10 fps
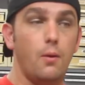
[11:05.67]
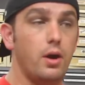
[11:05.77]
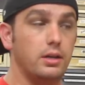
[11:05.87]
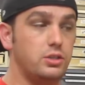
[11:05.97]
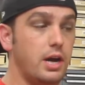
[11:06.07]
I
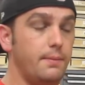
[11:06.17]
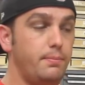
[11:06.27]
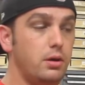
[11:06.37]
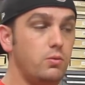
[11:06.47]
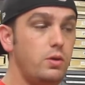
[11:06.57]
want to try to
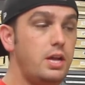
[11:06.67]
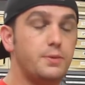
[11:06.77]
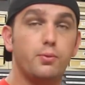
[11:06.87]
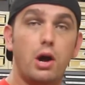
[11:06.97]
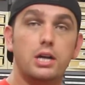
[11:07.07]
put
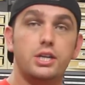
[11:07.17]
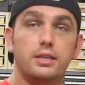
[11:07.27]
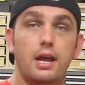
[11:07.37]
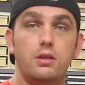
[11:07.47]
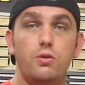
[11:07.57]
each
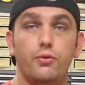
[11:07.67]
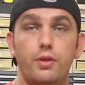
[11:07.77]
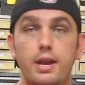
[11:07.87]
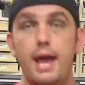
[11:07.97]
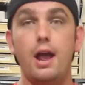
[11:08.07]
project that I do through
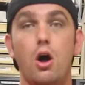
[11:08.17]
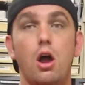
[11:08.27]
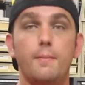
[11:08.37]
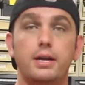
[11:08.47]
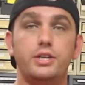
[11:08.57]
the day
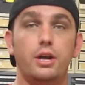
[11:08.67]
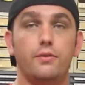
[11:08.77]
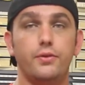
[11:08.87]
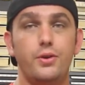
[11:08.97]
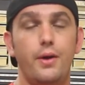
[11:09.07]
on my
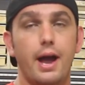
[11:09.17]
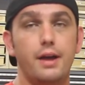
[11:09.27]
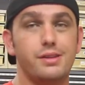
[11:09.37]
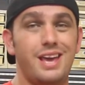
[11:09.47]
channel for you guys.